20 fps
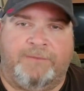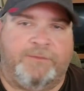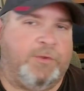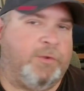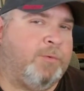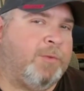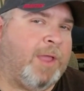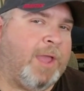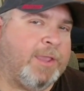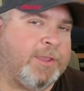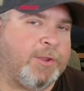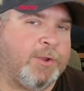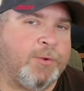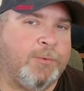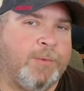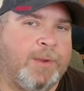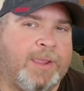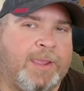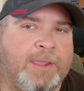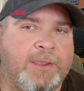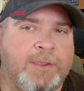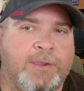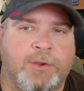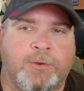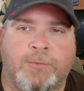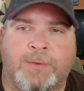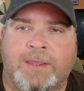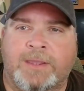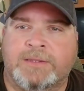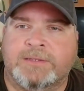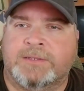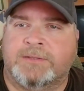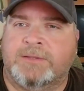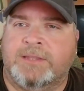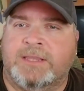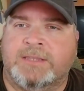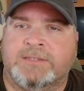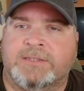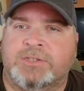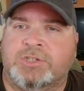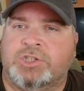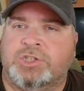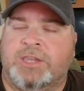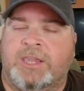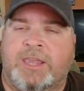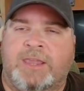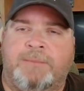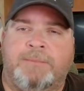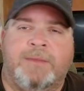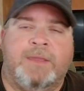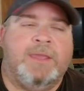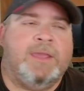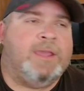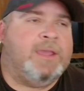If you like your rig's in decent shape,